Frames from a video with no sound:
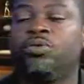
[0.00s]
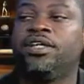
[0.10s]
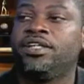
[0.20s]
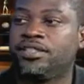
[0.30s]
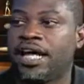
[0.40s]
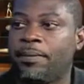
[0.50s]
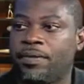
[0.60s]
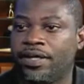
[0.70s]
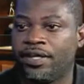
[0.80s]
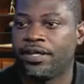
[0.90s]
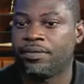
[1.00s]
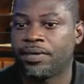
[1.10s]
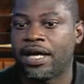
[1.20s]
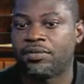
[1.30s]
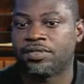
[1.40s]
leagues that I played in when
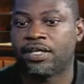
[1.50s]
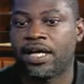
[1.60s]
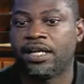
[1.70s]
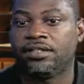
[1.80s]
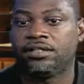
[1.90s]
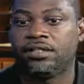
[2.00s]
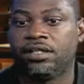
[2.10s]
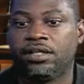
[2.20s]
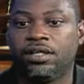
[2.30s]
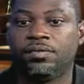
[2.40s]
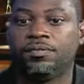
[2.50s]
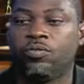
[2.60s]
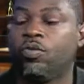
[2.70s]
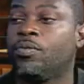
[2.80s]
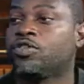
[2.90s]
I was in college. Uh,
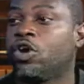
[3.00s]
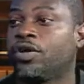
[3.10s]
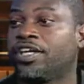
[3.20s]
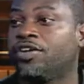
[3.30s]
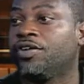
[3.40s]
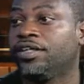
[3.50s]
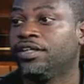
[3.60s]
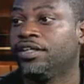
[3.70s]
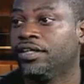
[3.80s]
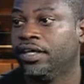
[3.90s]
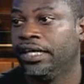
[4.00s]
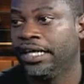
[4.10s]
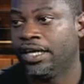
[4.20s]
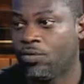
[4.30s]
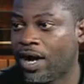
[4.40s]
one was called the Kenner League.
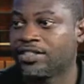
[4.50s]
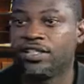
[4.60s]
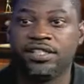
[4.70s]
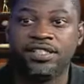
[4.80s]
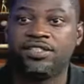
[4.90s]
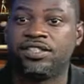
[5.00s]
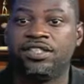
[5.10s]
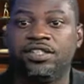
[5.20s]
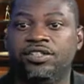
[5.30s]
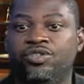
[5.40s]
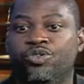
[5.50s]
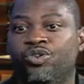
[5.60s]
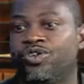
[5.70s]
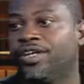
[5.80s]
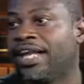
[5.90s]
Mm-hmm. In Washington, D.C.,
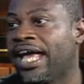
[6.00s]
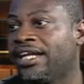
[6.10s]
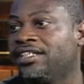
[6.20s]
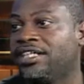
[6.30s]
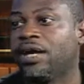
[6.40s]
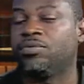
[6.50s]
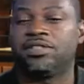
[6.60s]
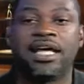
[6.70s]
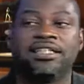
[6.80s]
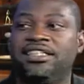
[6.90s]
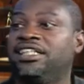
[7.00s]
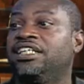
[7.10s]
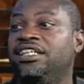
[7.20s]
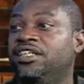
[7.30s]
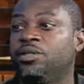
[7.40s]
during the 90s, that was like the
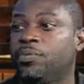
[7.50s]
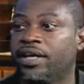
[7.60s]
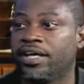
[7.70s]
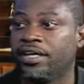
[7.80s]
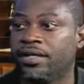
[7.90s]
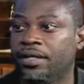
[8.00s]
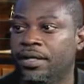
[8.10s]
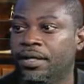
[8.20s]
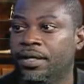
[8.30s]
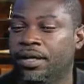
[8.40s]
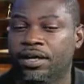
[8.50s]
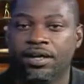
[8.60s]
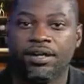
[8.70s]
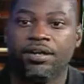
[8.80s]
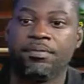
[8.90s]
league to play in. Mm-hmm.
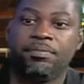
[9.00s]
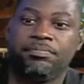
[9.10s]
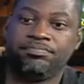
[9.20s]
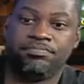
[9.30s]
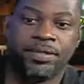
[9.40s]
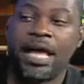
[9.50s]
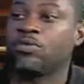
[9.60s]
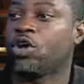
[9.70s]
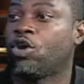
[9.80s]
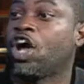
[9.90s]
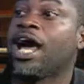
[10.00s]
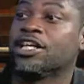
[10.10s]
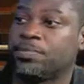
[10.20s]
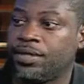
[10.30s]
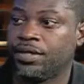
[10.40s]
Uh, but that was all
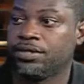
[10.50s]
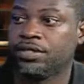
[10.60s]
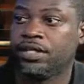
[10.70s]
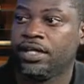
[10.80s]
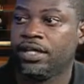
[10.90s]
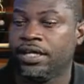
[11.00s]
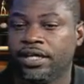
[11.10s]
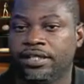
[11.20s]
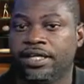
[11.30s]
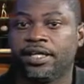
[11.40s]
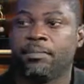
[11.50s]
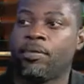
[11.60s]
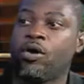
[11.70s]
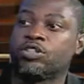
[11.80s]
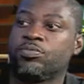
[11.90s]
college players. Mm-hmm. Then in
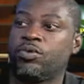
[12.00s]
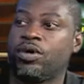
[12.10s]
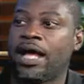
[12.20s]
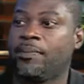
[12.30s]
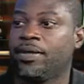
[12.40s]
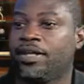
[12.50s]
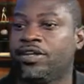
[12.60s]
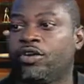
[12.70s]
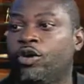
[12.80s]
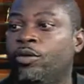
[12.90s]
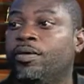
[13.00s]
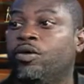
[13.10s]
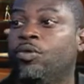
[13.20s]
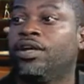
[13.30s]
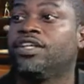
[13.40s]
Baltimore, I played in the Urban
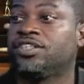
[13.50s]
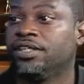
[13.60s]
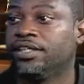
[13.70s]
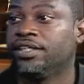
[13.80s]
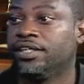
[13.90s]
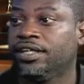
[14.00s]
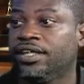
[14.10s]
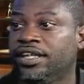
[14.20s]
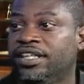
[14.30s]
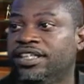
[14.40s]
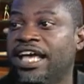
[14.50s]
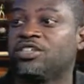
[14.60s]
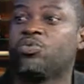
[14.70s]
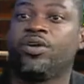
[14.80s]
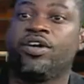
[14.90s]
Coalition League. Mm-hmm.
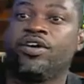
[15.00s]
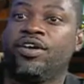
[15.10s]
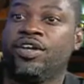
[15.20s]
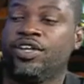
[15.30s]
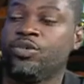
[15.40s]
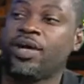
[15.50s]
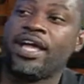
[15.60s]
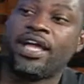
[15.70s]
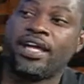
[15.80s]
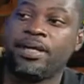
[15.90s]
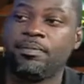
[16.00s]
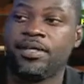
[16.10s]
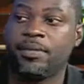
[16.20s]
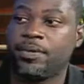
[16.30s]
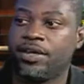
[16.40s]
That's where you had
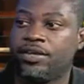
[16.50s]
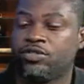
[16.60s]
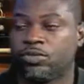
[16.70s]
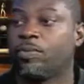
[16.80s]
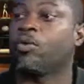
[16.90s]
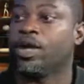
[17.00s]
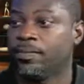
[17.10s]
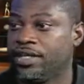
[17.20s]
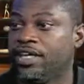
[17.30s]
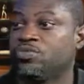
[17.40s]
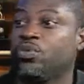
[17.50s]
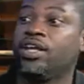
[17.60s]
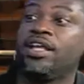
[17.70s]
NBA players as a pro am league, as well